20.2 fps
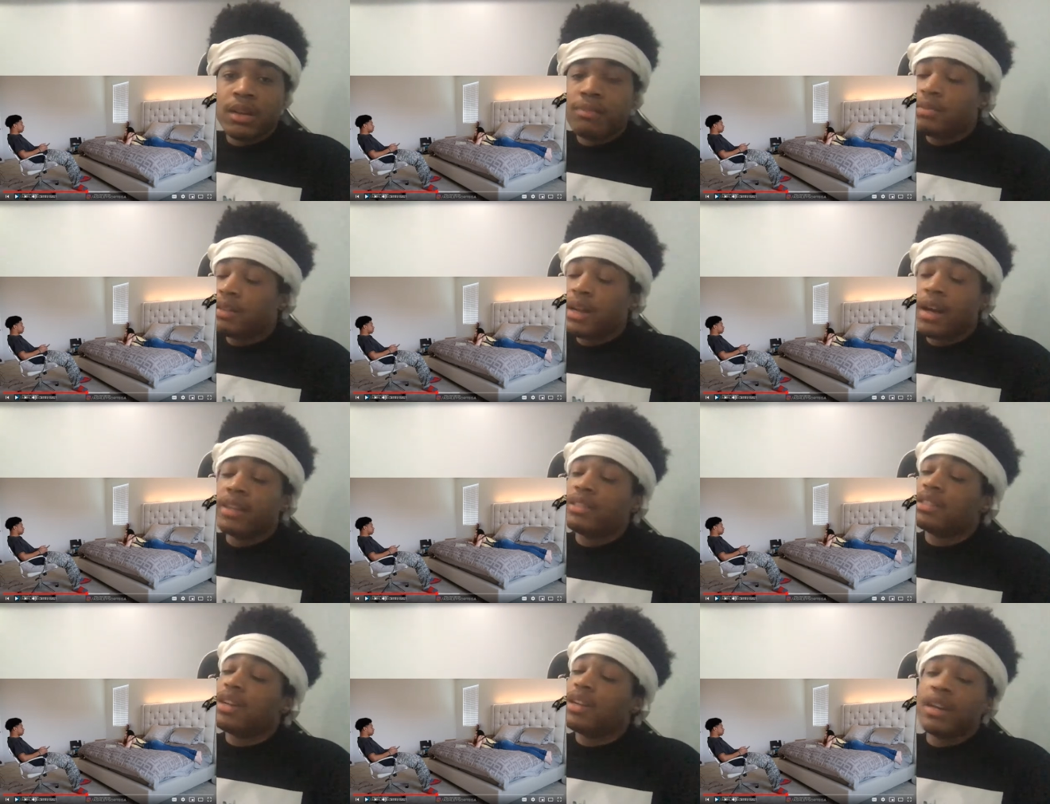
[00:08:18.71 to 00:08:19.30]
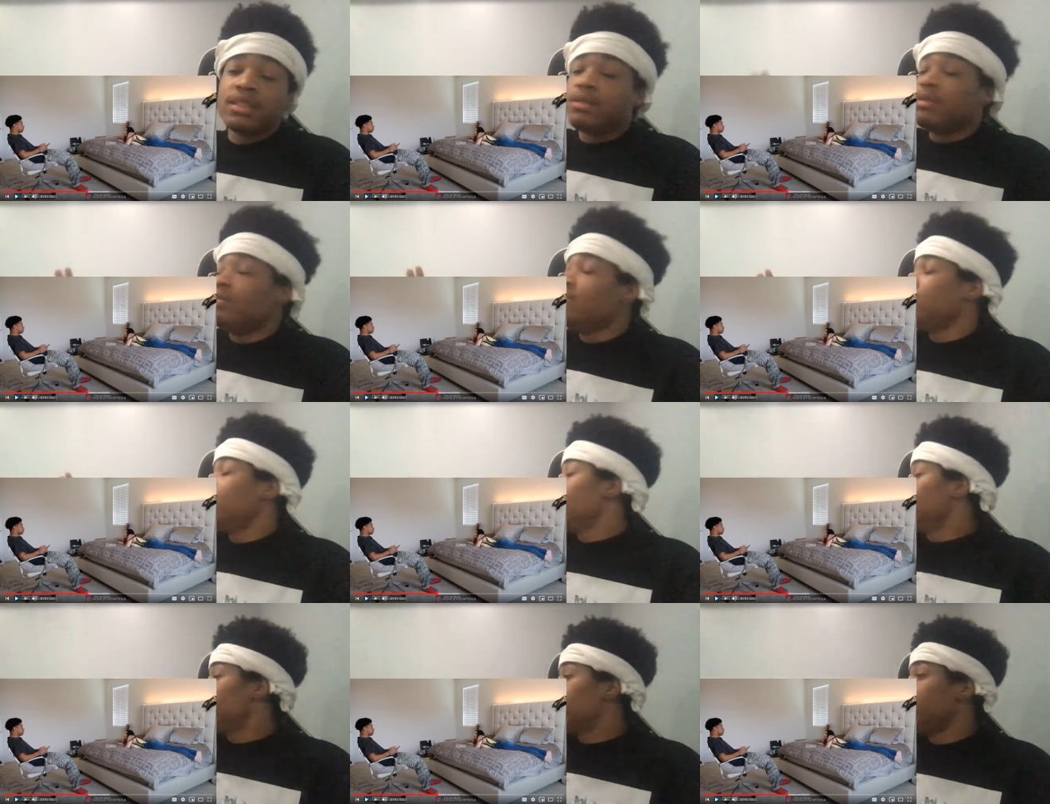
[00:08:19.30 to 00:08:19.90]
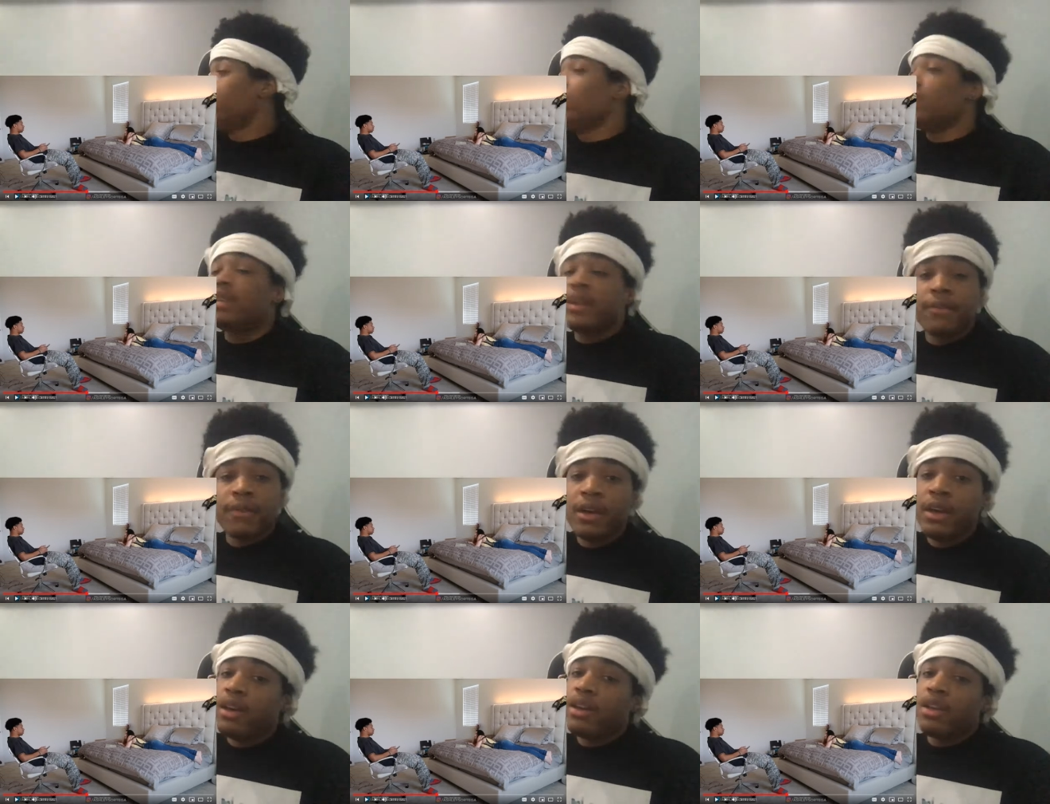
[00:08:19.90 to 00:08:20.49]
I'm sorry, Josh. You you you
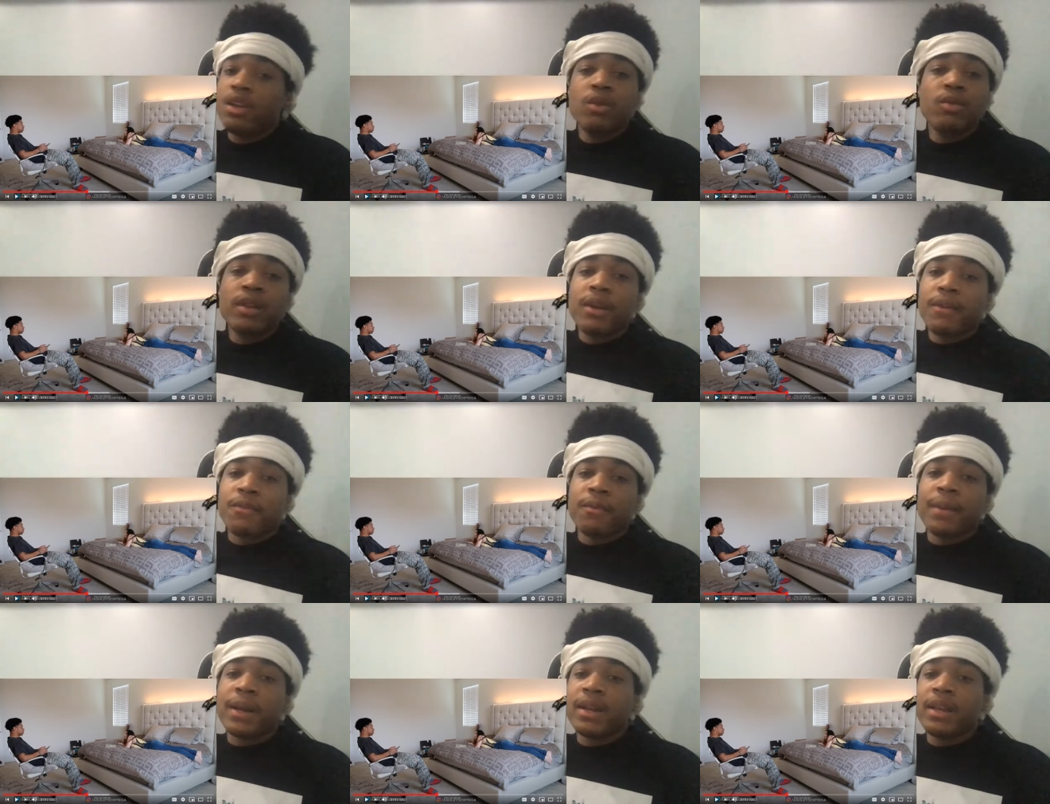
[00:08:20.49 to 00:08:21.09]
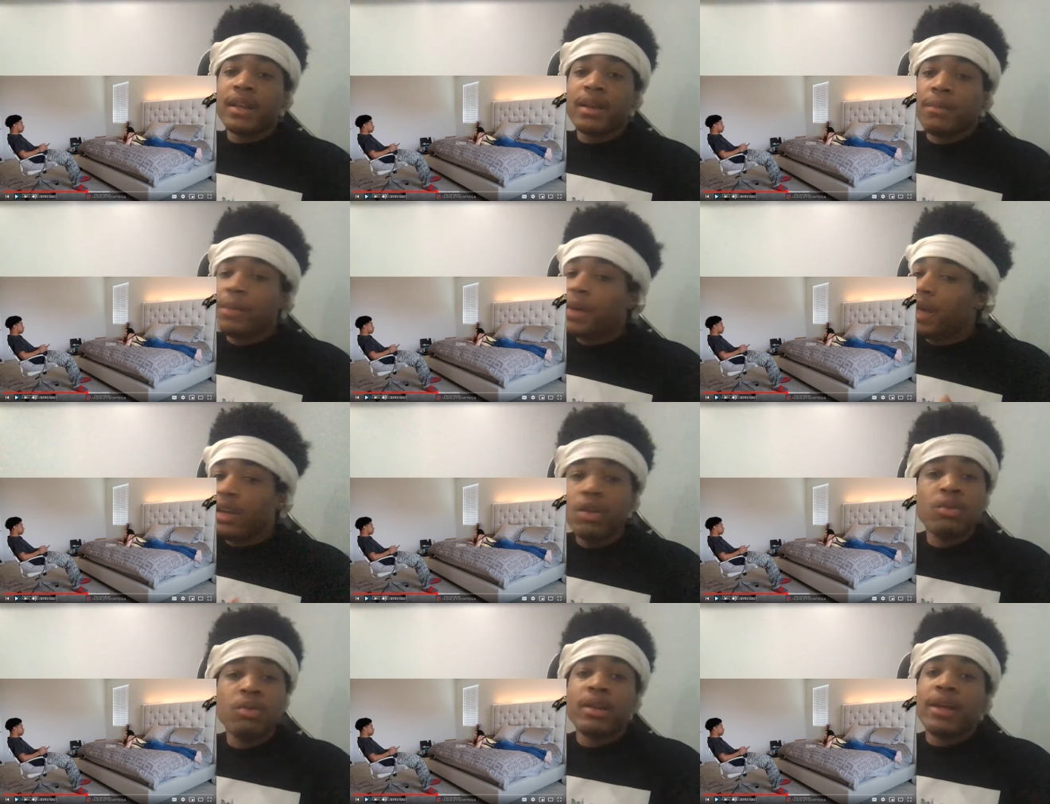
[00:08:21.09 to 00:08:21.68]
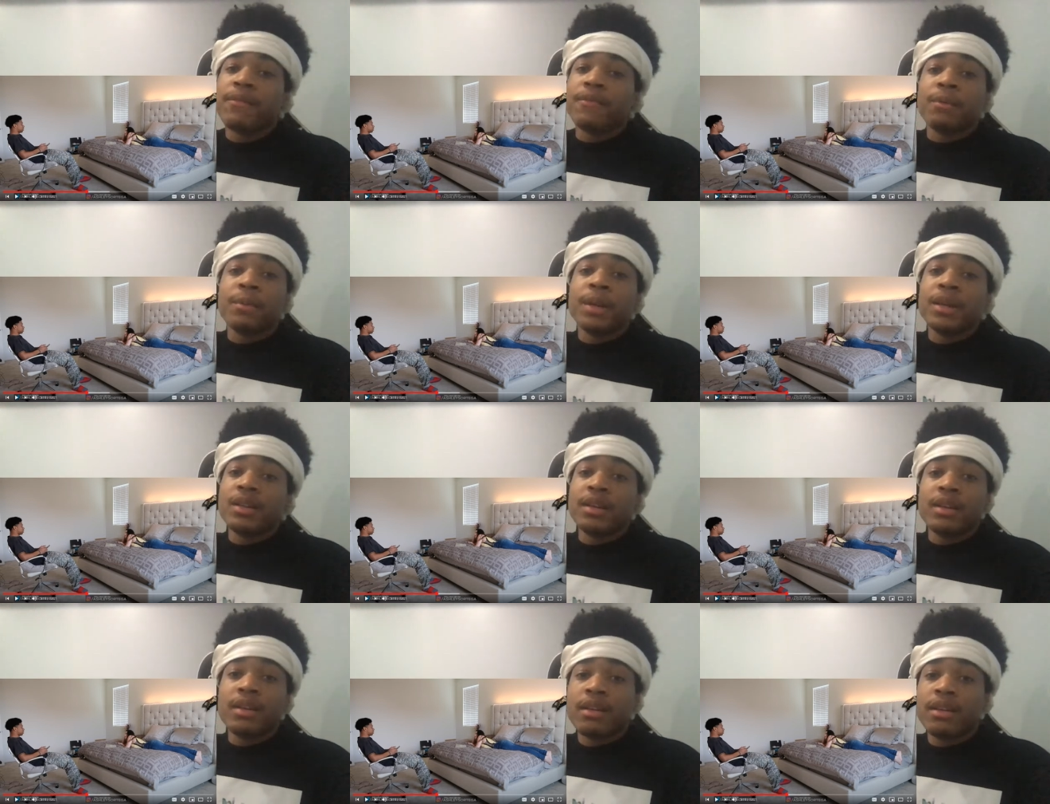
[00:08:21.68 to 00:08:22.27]
diff, you different, my nigga. Me and you different, my
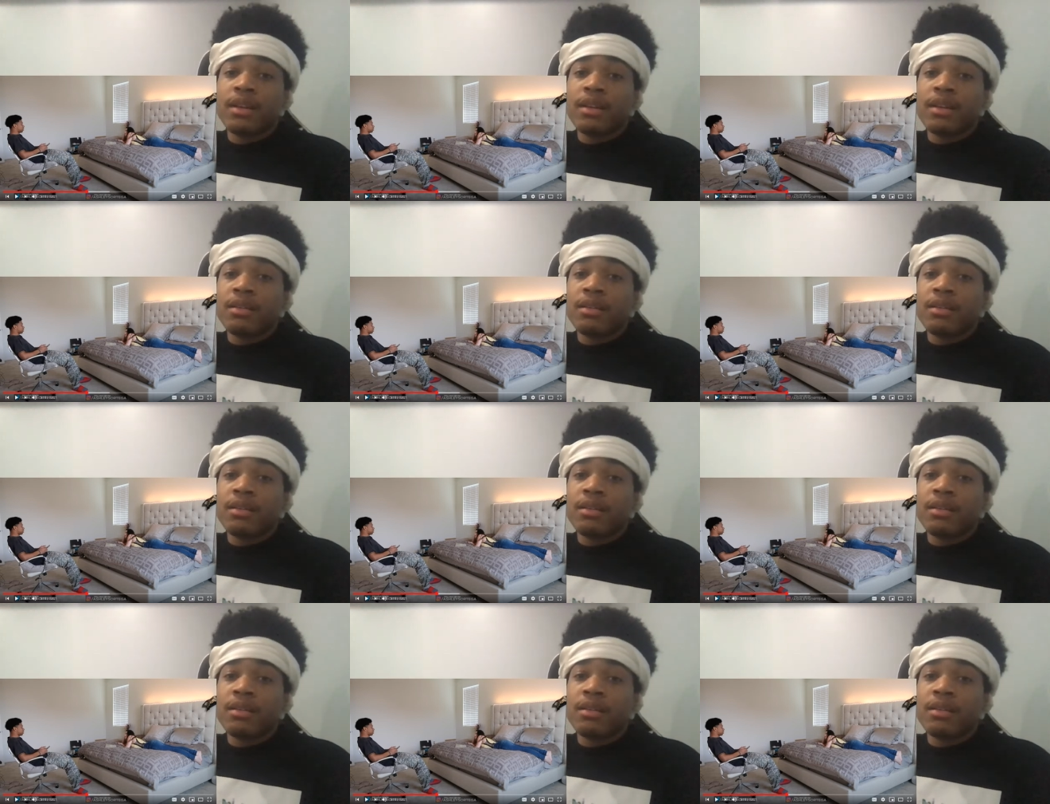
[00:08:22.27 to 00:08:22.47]
nigga.